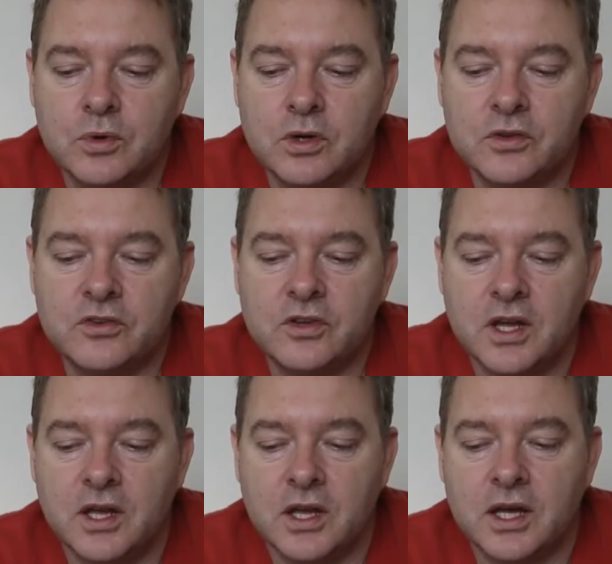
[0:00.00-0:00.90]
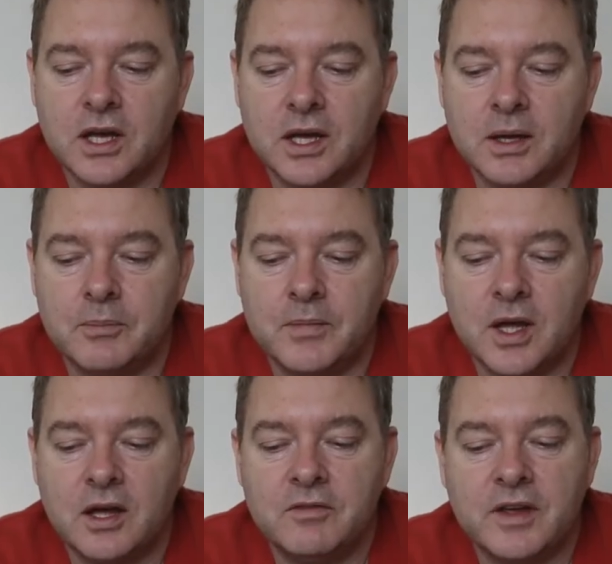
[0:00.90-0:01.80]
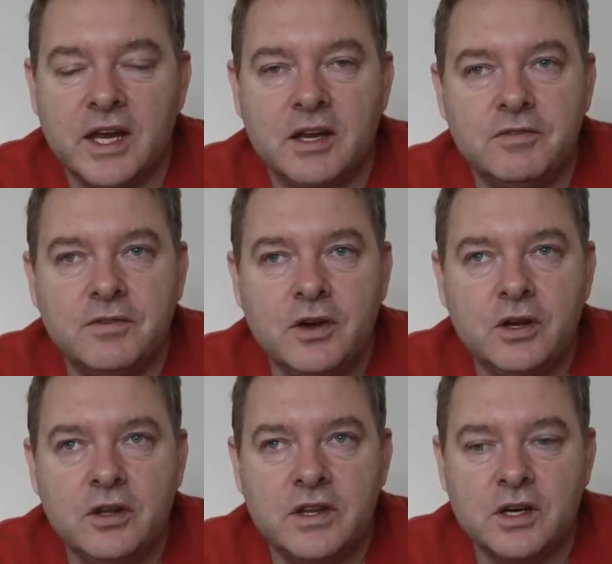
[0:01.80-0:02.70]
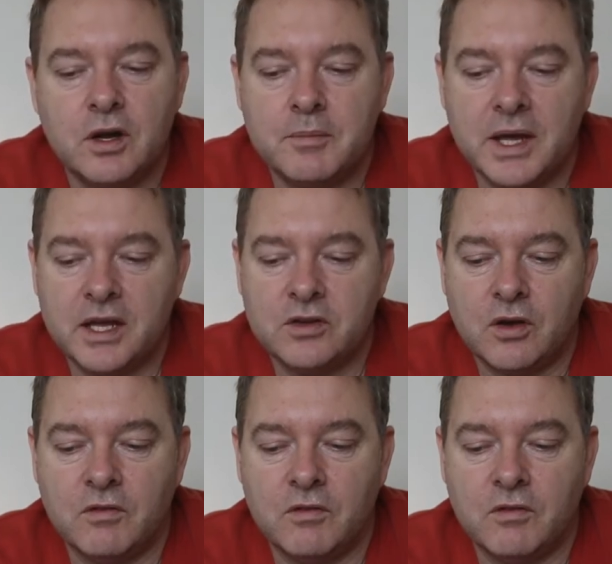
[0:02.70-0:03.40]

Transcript: was of a photo that I made